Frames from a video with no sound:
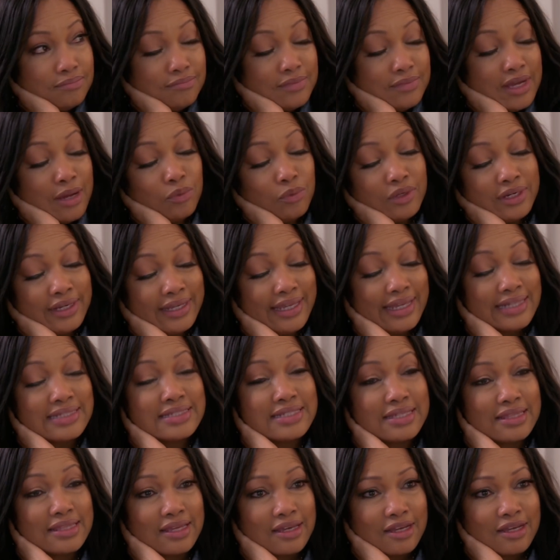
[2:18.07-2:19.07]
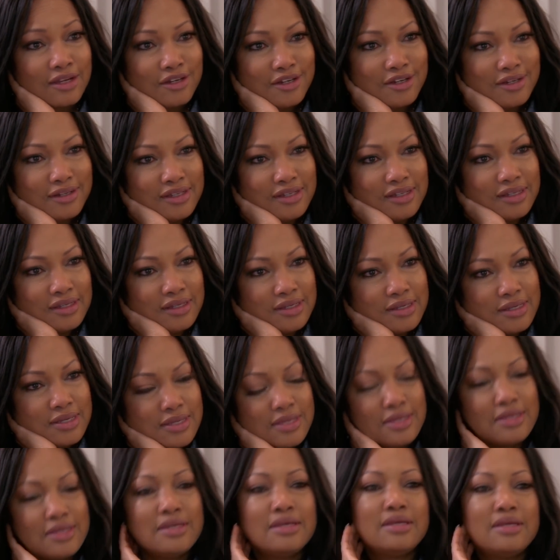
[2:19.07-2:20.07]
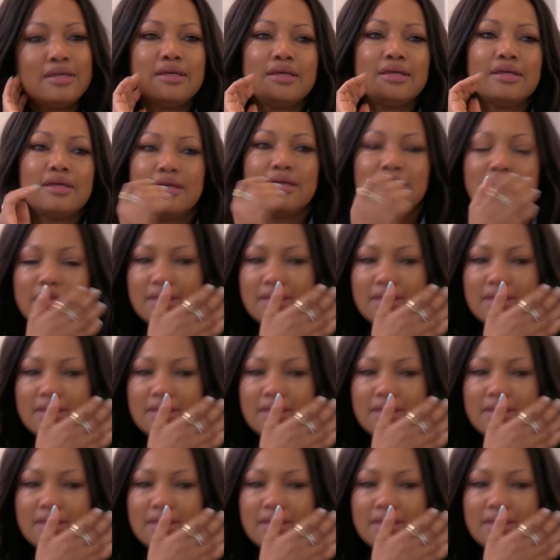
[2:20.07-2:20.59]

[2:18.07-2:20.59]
I want to get to there. This is all part of the